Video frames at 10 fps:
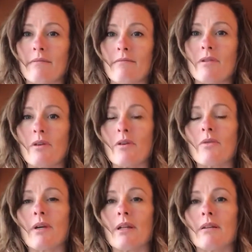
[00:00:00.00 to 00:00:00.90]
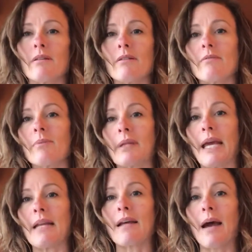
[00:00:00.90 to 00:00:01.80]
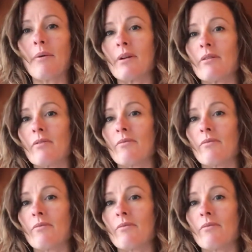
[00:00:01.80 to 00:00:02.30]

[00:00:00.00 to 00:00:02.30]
So you can plant, I would